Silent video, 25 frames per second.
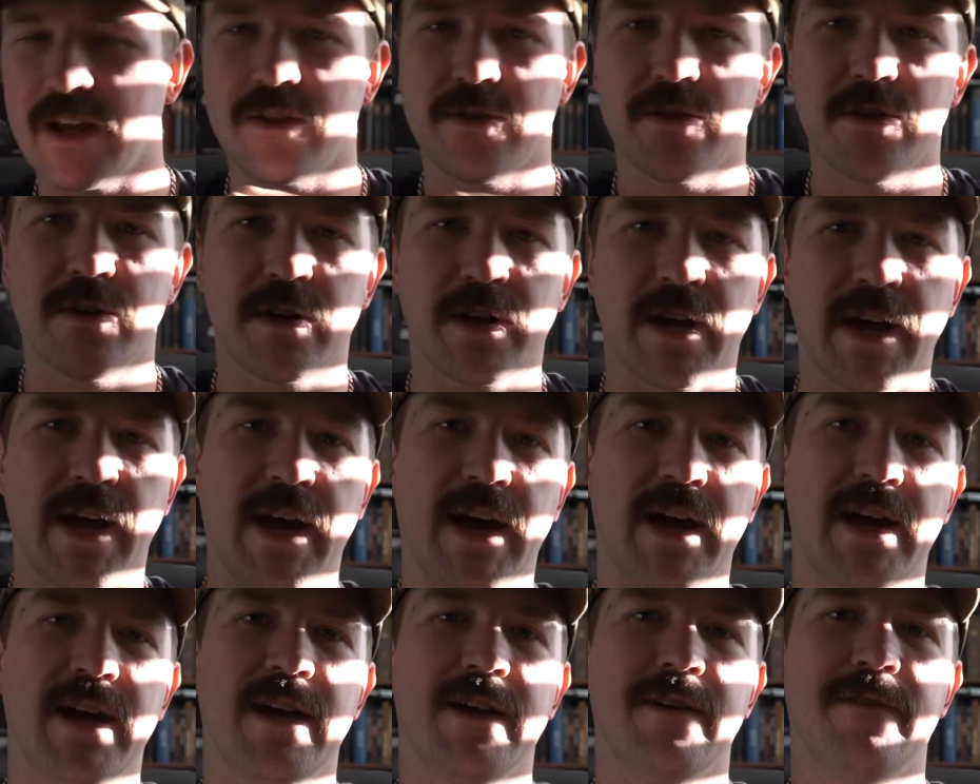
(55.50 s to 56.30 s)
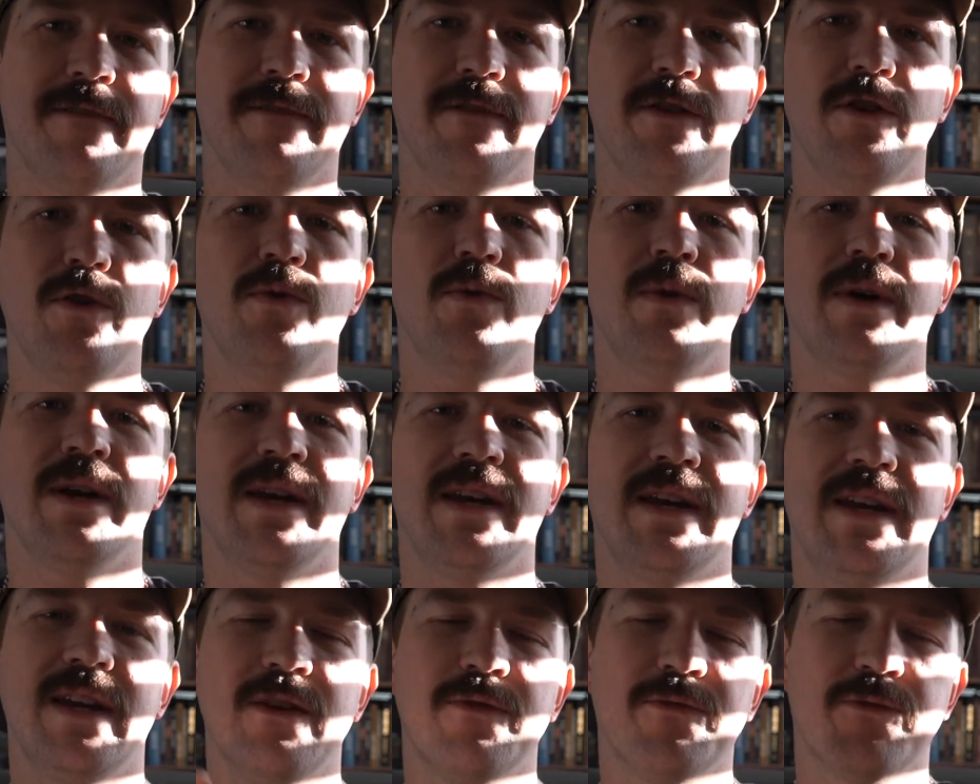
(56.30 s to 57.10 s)
look at a few
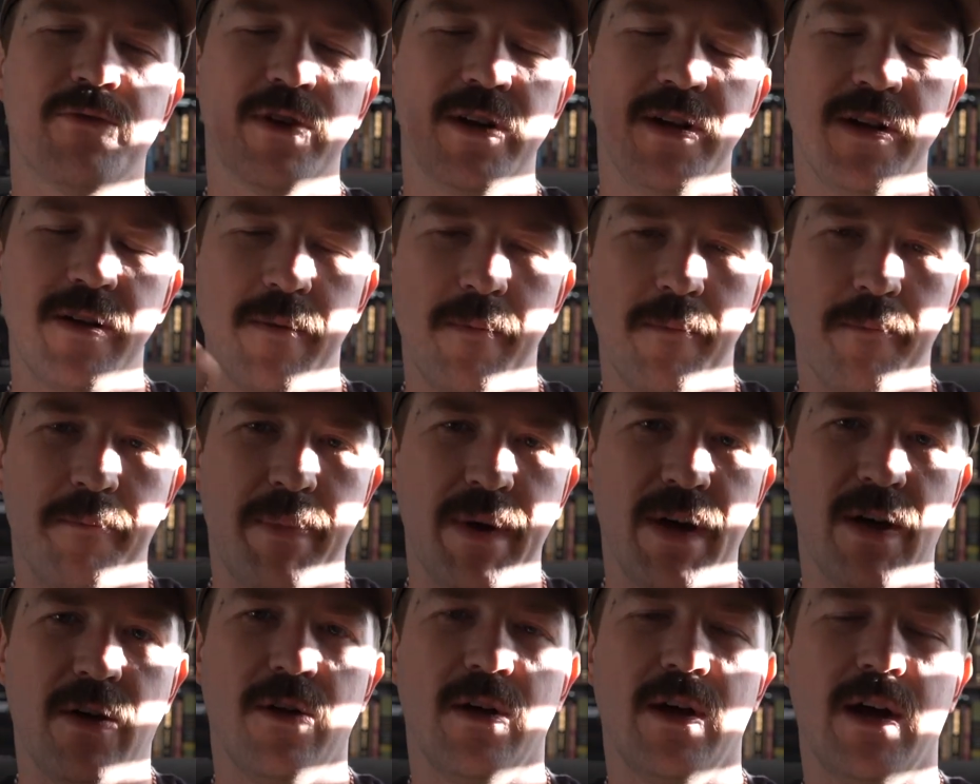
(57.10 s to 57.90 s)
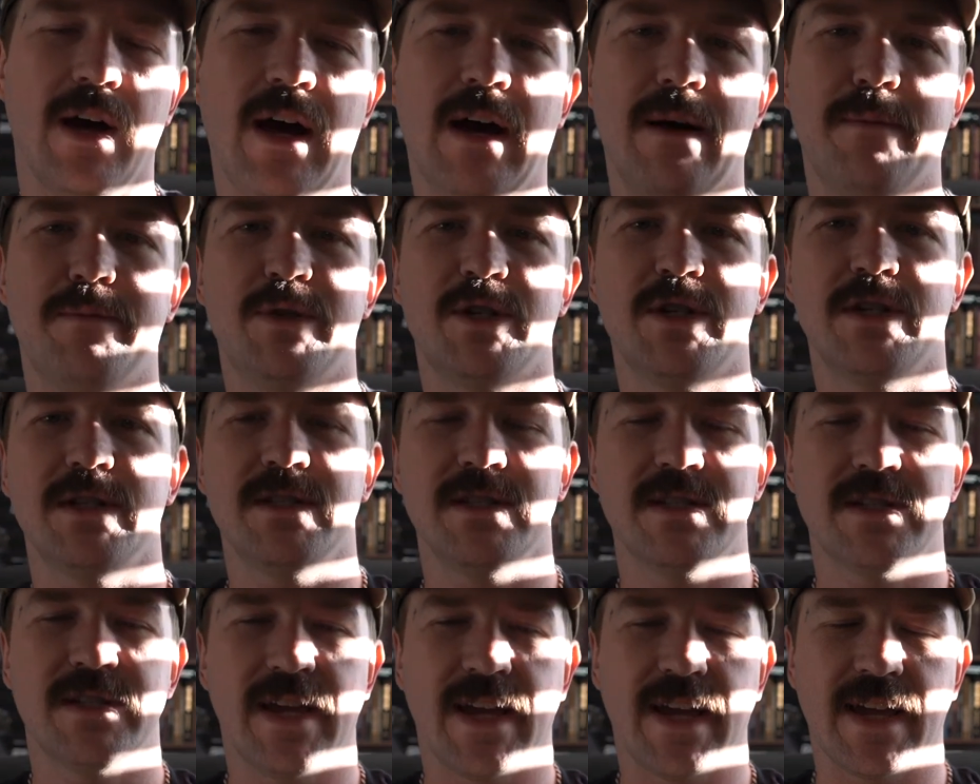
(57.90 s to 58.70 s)
different belt
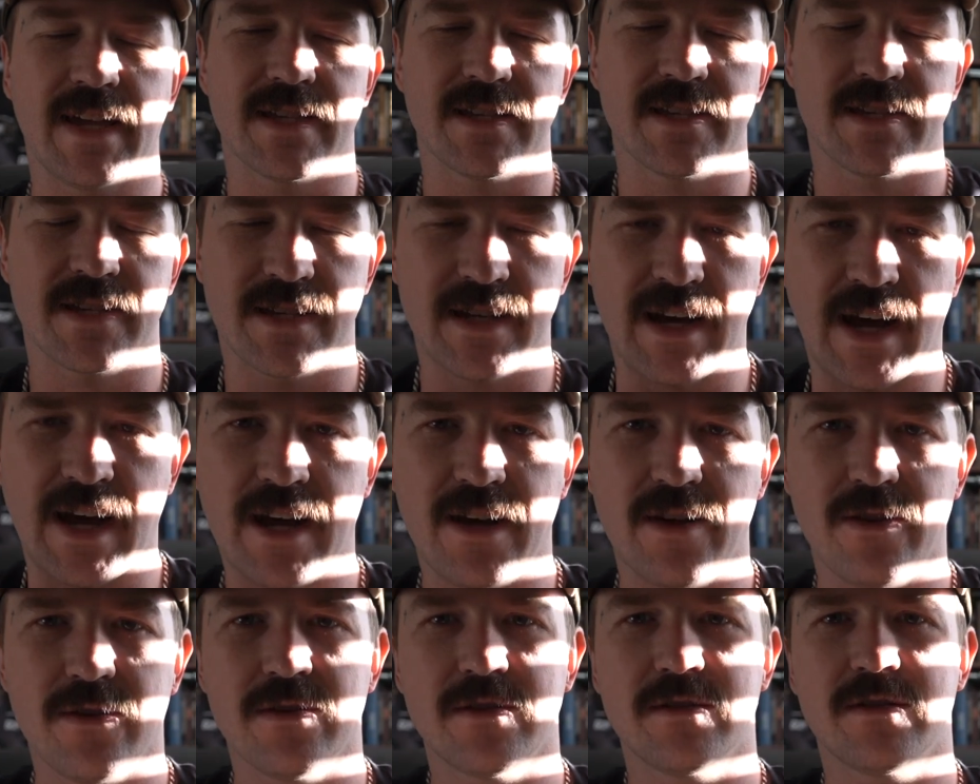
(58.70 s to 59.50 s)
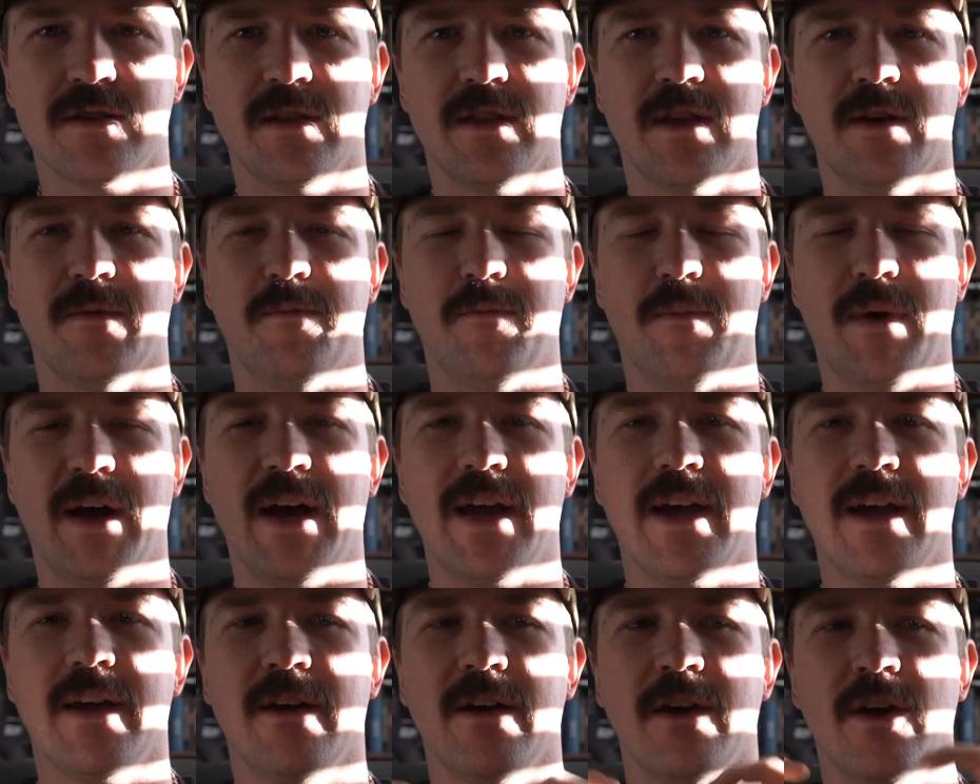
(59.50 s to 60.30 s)
options and styles that
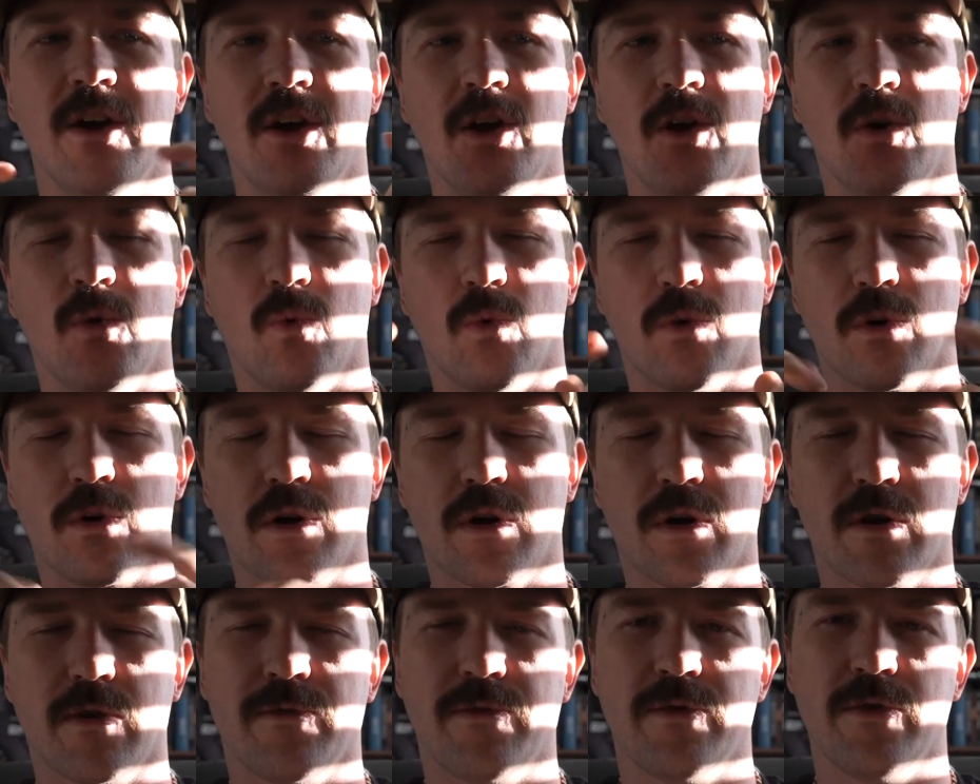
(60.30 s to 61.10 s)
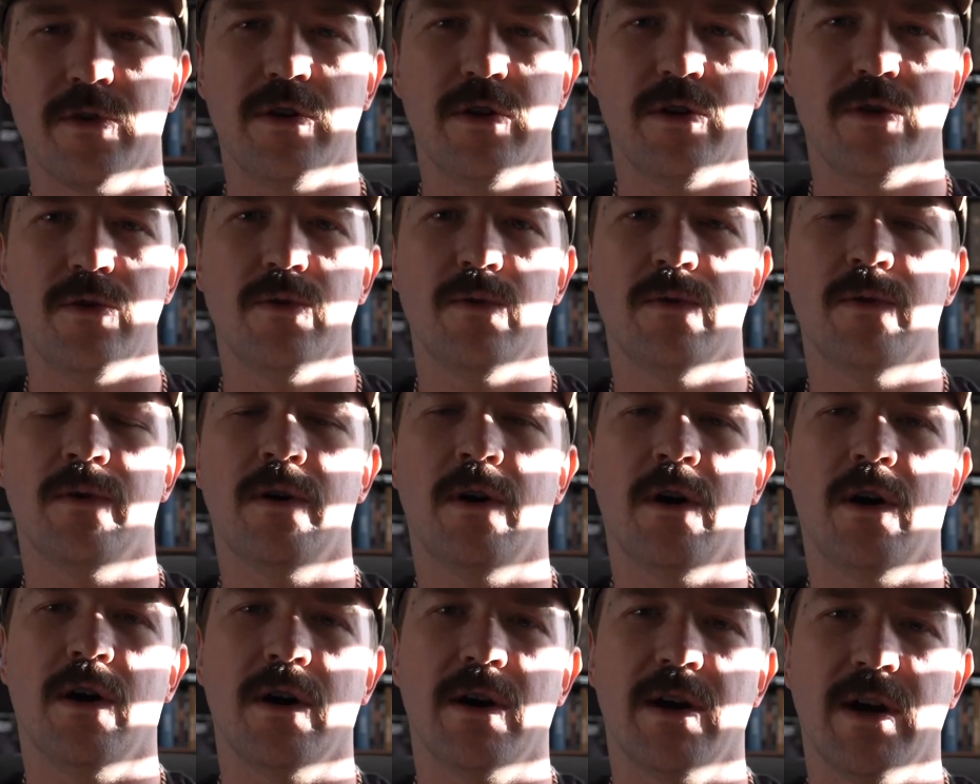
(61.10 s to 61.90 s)
might work for you
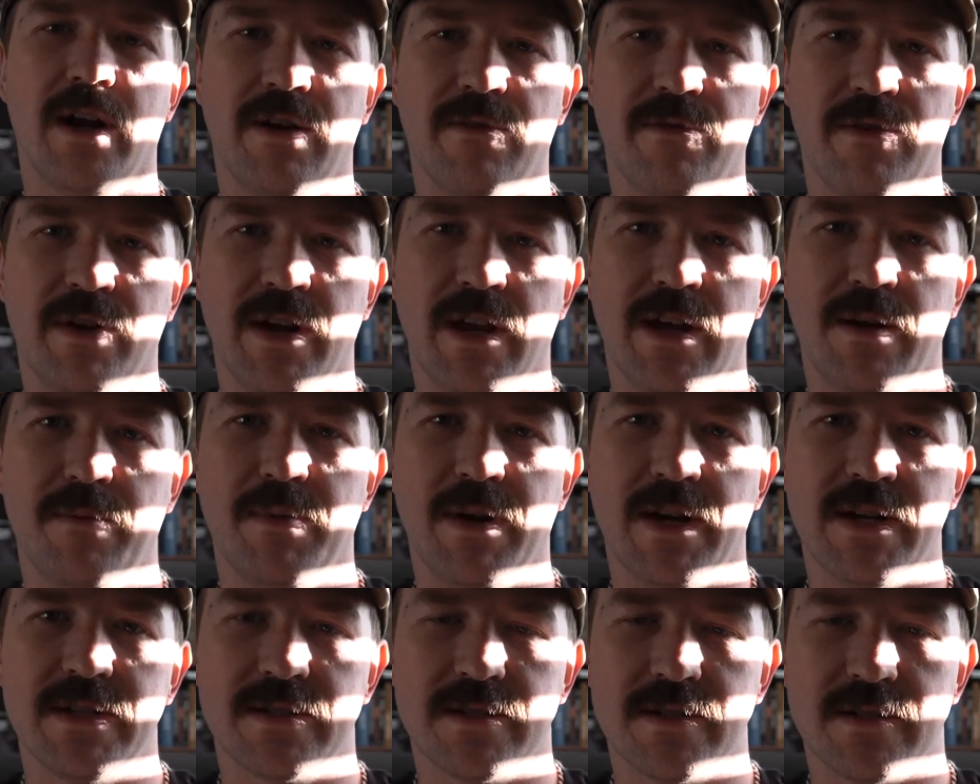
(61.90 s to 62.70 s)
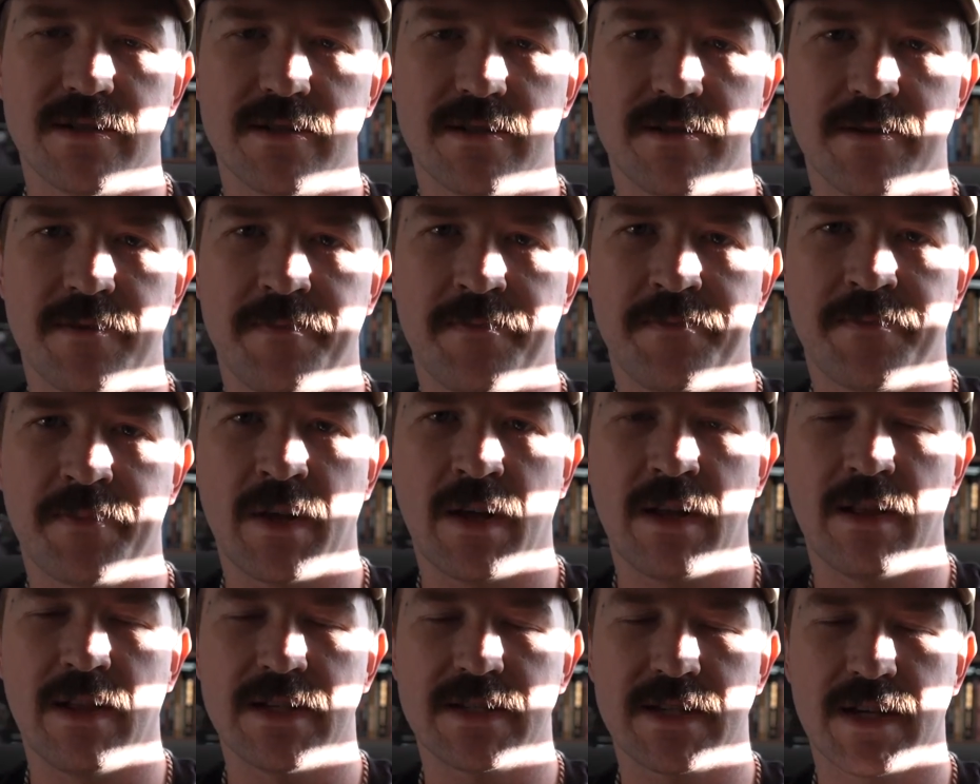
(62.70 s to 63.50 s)
on an everyday basis.
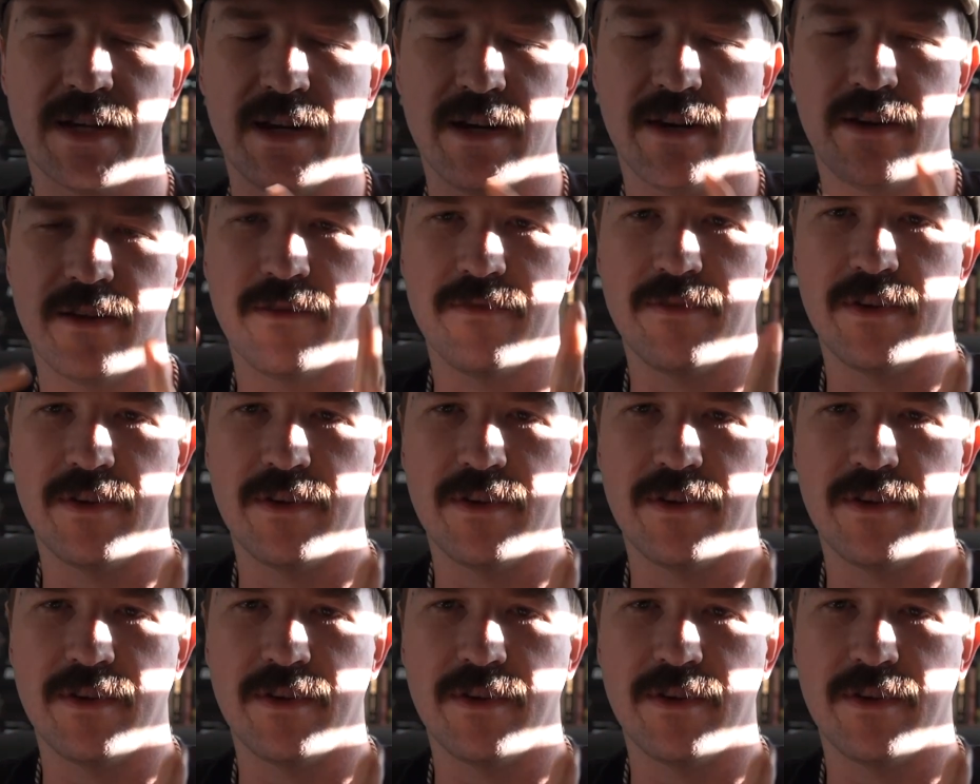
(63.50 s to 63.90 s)
Let's get into the